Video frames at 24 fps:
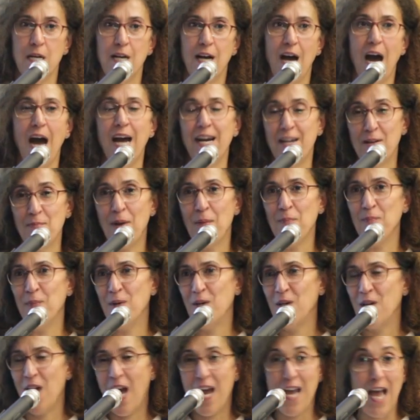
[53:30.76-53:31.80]
I
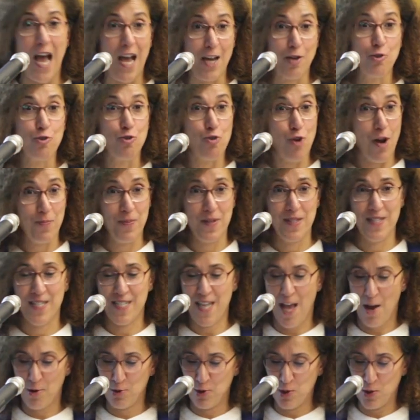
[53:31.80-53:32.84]
remember I, I, grew up in
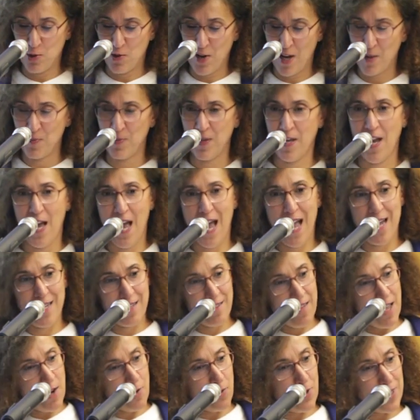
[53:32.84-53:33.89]
Saudi Arabia,
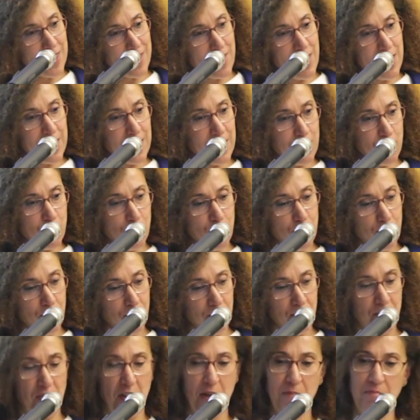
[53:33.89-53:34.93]
and there was this sort of
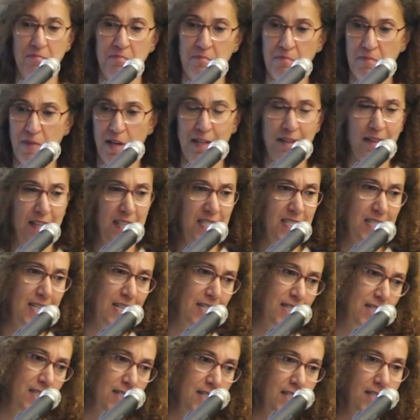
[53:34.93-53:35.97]
um, in the
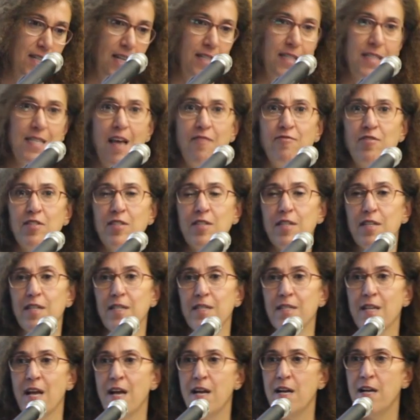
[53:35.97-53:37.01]
60s and
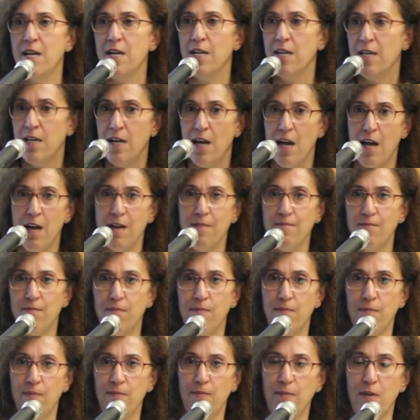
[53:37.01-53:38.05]
70s. Uh,
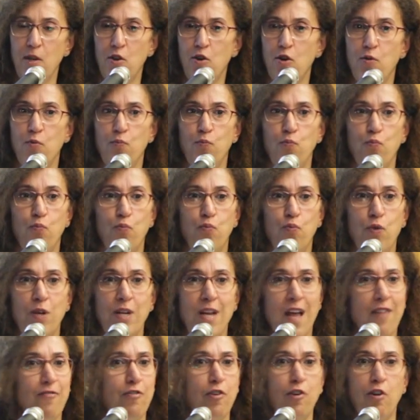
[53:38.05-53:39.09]
you know, we
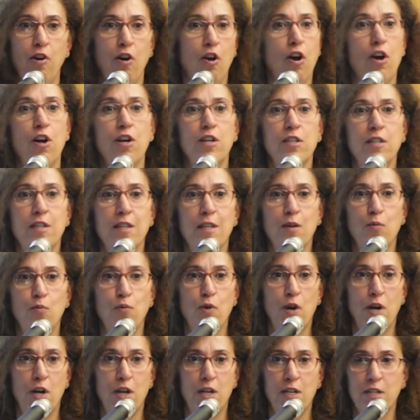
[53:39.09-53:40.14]
never heard the
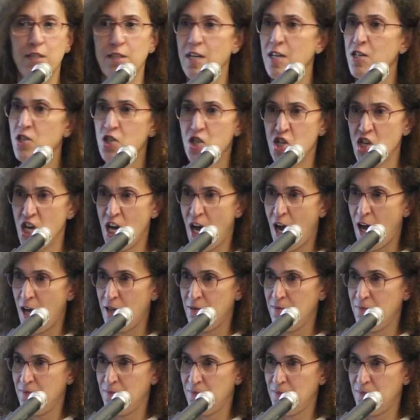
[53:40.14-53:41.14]
word Shia.